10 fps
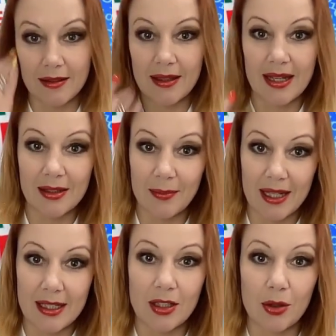
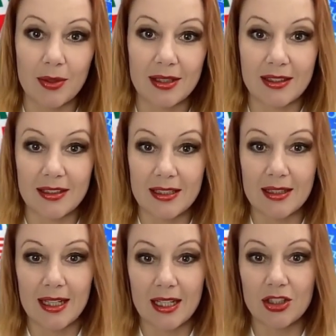Expanding your business
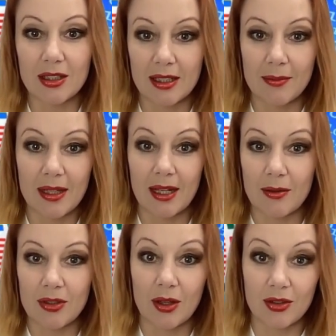internationally
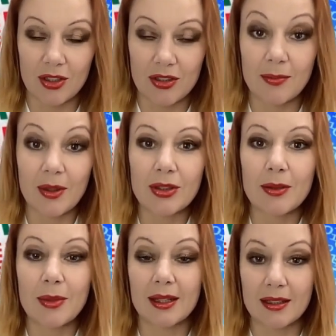becomes not just a
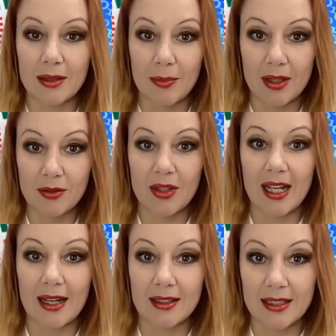possibility, but a
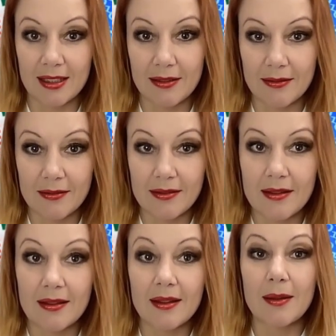reality.
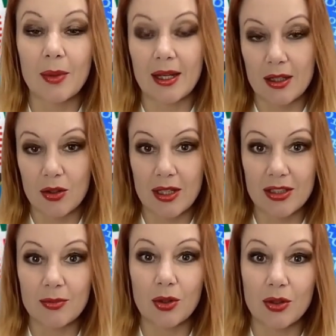Whether you're
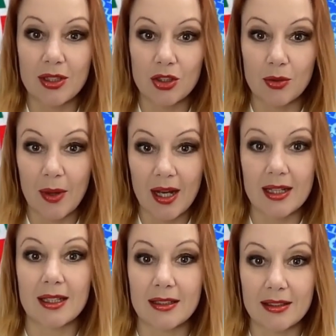exploring new
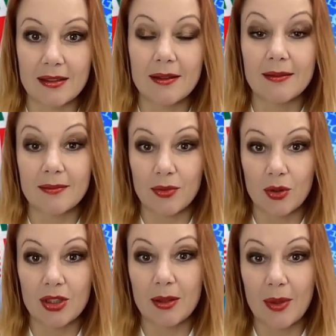markets,
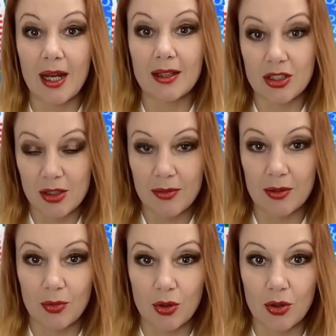forging partnerships
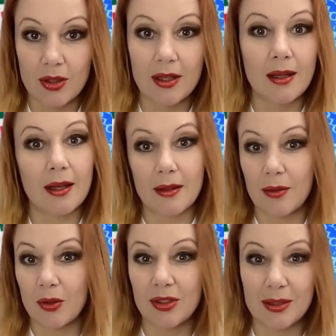abroad,
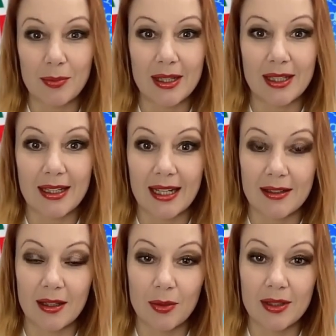or simply
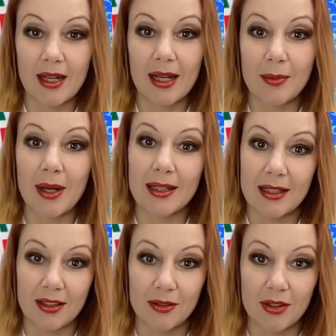connecting with like-minded
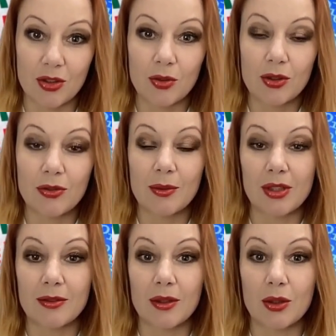individuals from
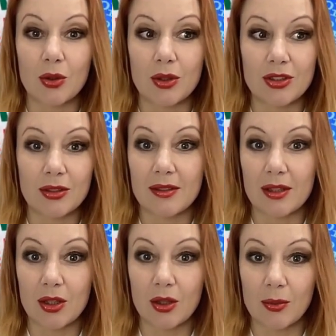different corners of the
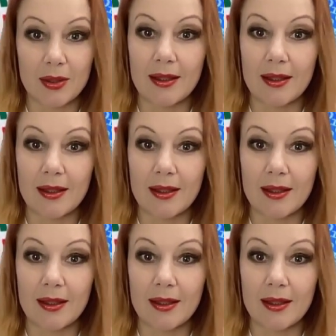globe,